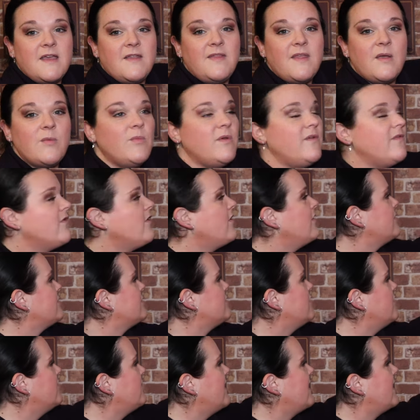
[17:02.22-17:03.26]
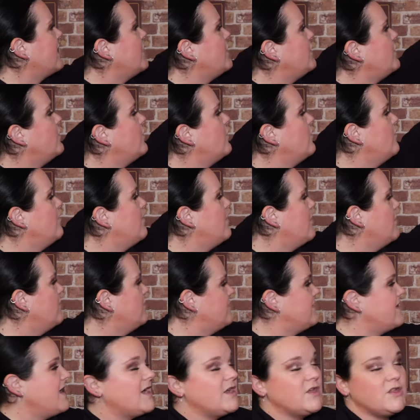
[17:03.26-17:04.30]
and then we've got sort of like a Yule Ball
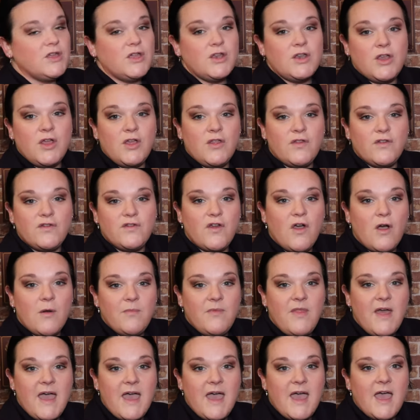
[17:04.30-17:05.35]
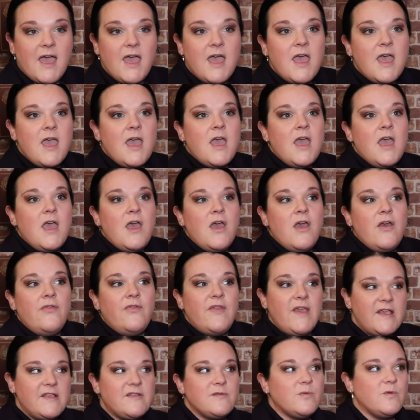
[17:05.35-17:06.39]
section at the top there
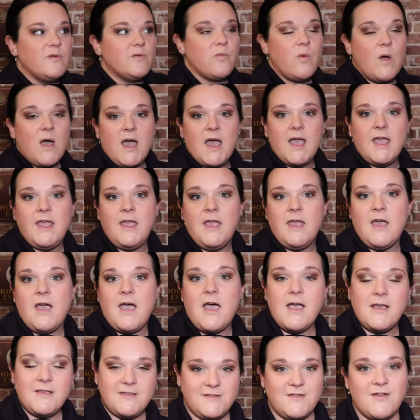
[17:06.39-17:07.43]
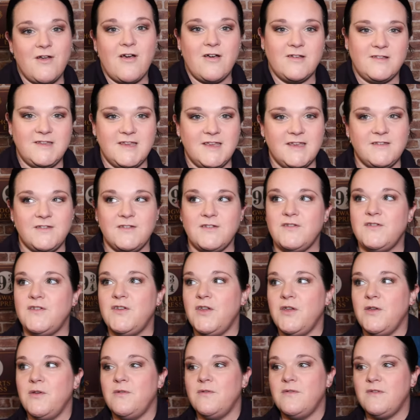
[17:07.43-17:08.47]
this was why I started
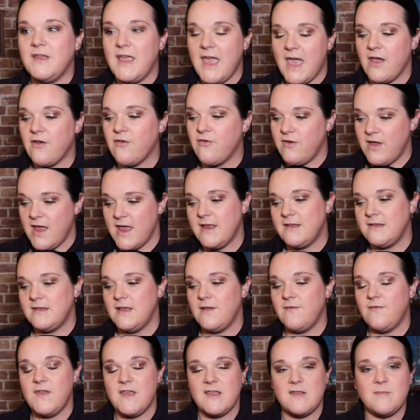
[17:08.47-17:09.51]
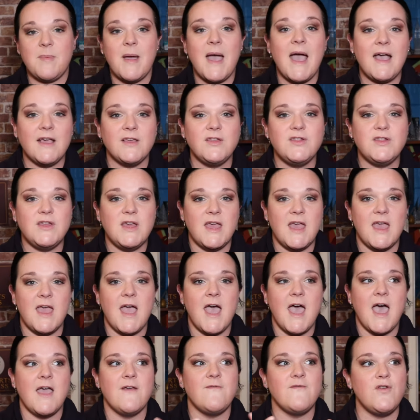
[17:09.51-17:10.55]
to get creative. This past
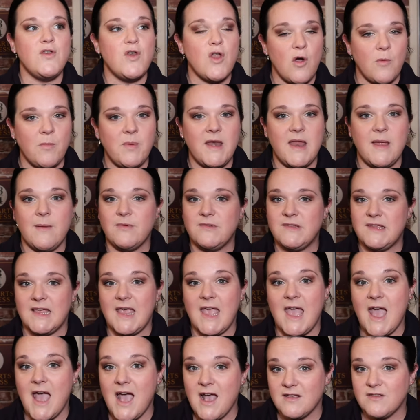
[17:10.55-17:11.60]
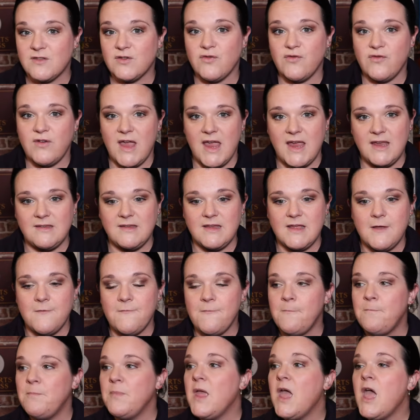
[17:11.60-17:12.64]
year, I've not been able to get as creative,